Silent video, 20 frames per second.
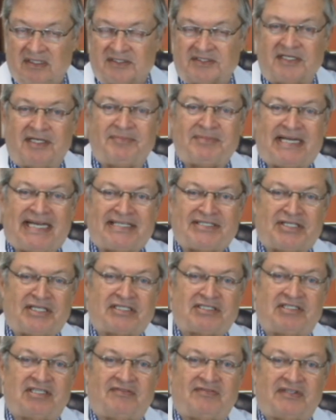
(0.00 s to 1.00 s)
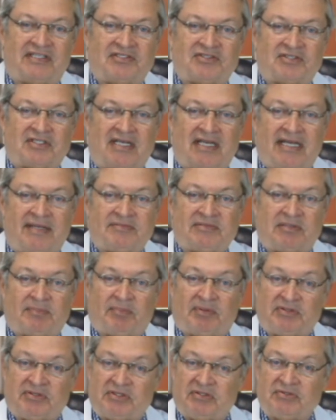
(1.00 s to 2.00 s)
Some digestive enzymes are
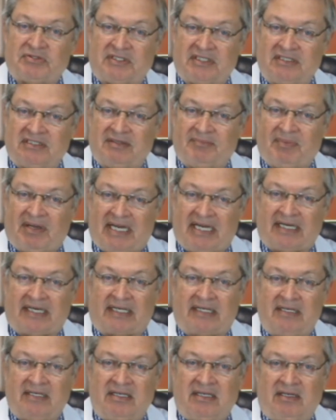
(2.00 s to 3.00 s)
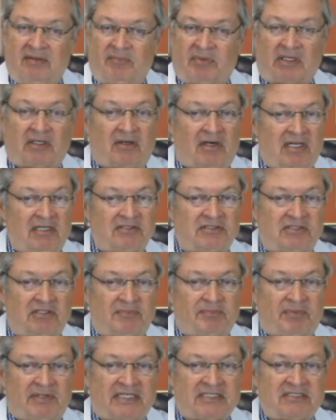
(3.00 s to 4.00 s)
produced in the body, but are
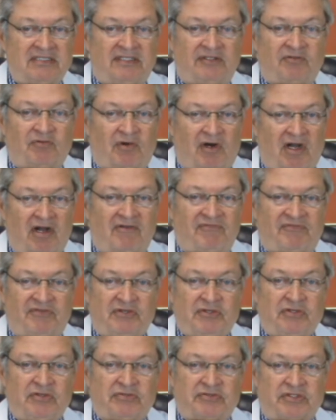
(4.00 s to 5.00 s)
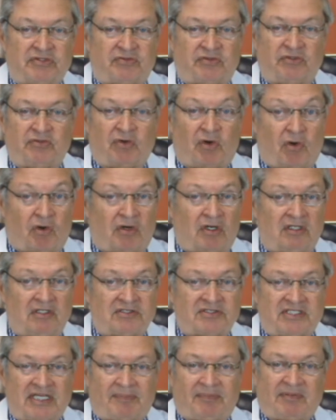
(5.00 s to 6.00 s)
also present in raw foods and through
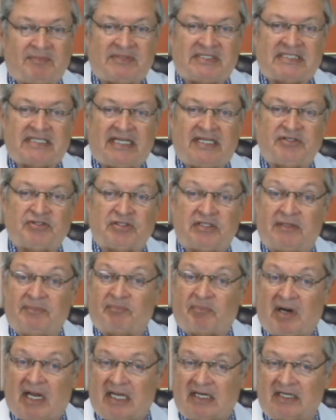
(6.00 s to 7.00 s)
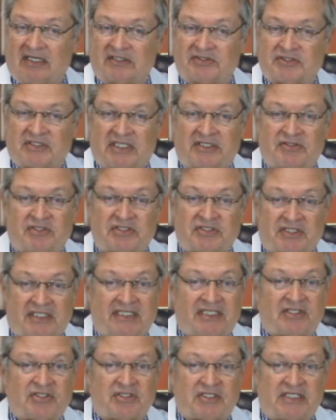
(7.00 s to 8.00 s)
oral supplementation in products such as
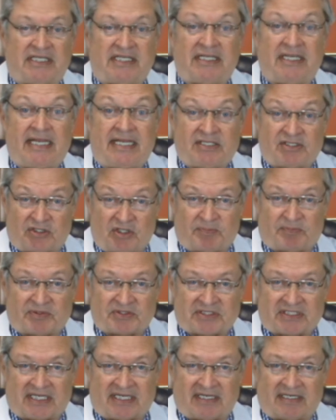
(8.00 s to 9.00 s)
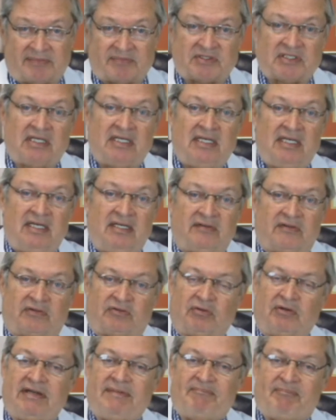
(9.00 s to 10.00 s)
NSC superzymes. The
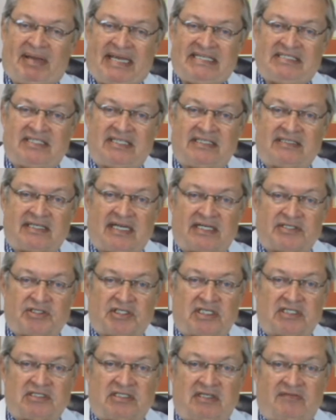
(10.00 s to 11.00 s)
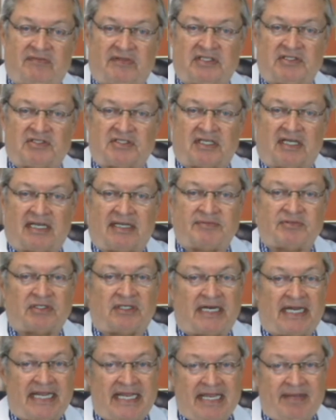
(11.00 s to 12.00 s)
three basic digestive enzymes
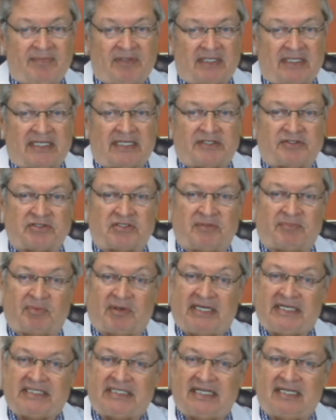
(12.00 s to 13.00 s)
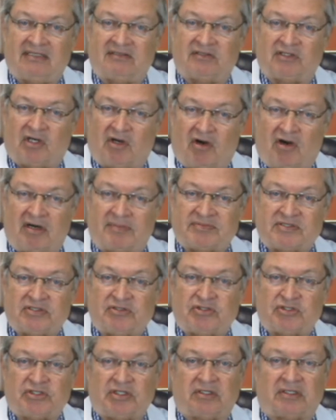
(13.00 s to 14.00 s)
are amylase to break down carbs
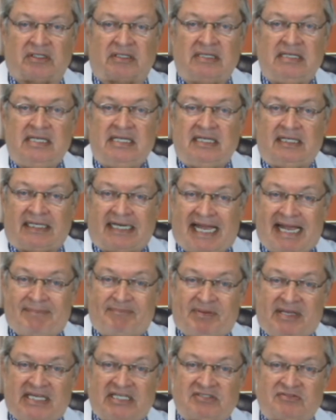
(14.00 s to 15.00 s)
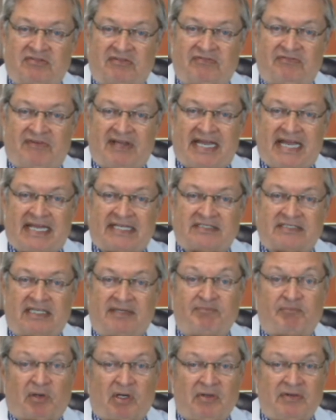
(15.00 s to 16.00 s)
and sugar, lipase for fats,
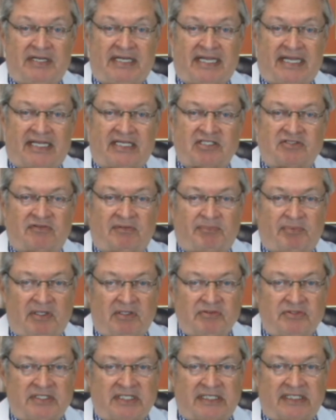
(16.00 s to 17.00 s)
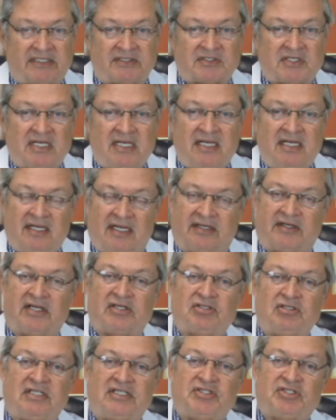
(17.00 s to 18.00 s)
and protease for proteins.
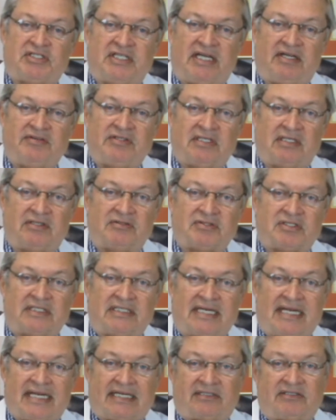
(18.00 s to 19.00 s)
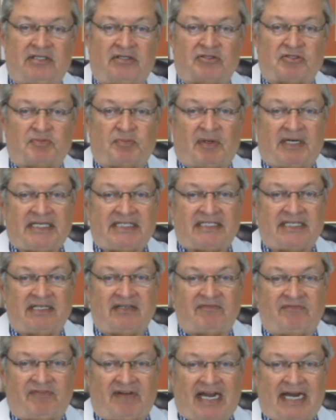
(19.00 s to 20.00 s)
Additionally, cellulose and lactose break
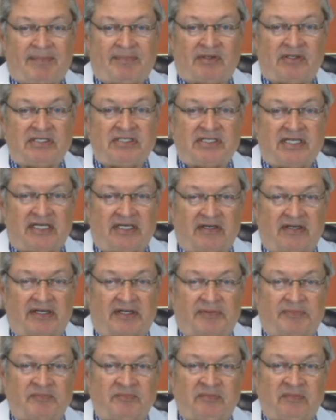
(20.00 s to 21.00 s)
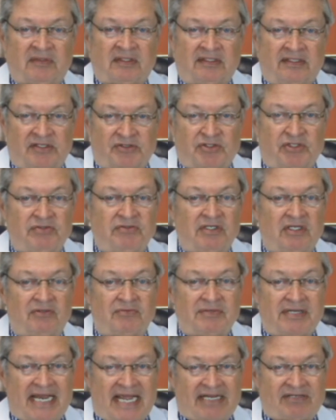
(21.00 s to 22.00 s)
down fiber and dairy. Did you
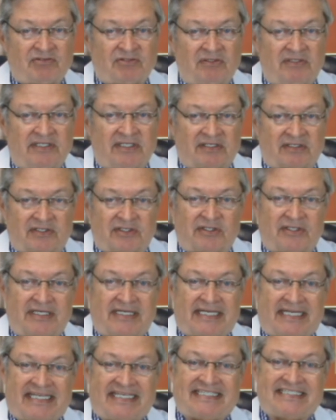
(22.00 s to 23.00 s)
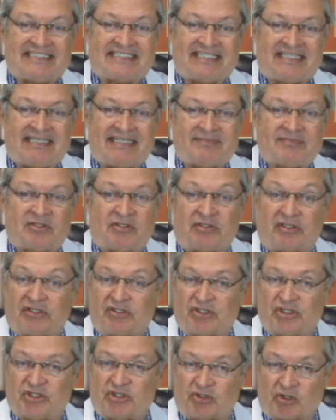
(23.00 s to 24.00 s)
know naturally occurring enzymes are
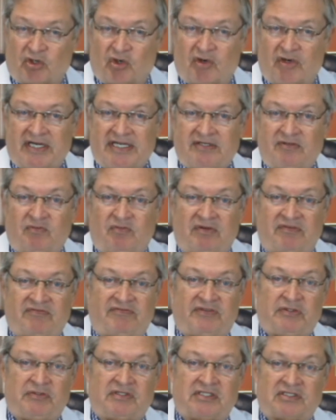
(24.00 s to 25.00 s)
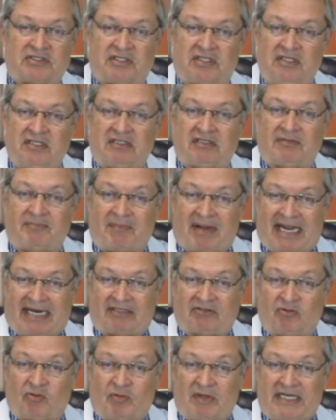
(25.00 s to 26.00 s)
destroyed when food is cooked,
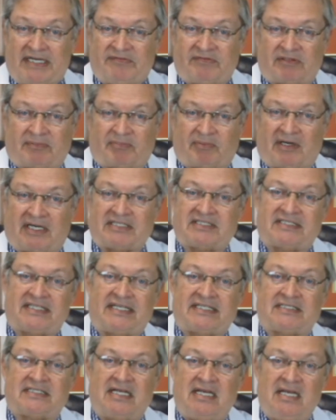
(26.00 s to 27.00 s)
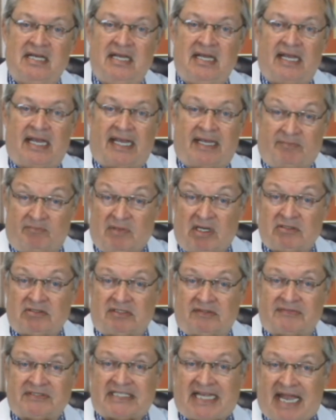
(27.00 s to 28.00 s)
microwaved, or processed? And
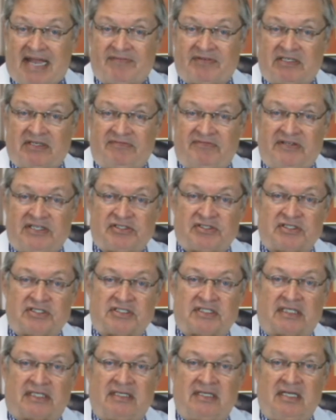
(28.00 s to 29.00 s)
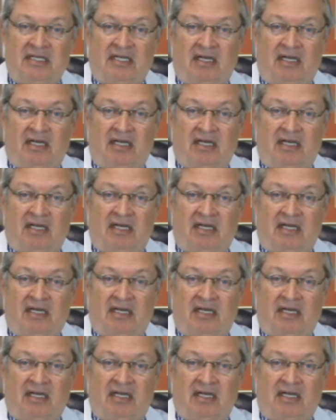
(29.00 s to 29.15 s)
most of us have a deficiency.